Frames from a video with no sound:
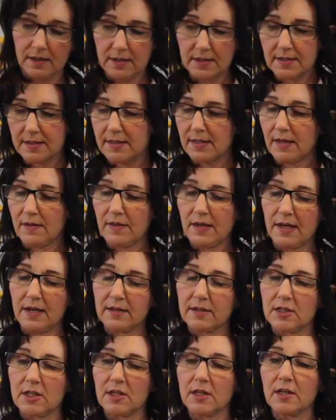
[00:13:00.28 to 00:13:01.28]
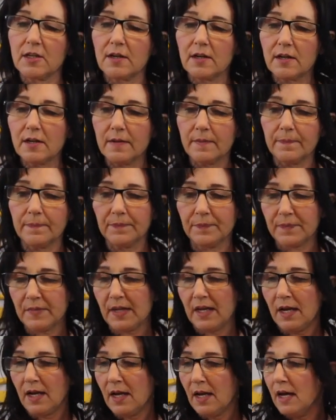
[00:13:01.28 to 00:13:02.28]
going to send that to her.
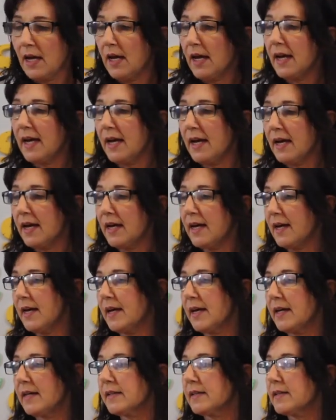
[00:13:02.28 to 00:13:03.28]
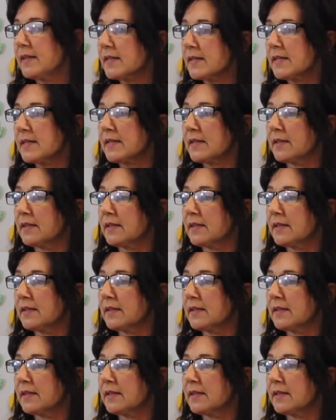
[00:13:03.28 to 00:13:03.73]
And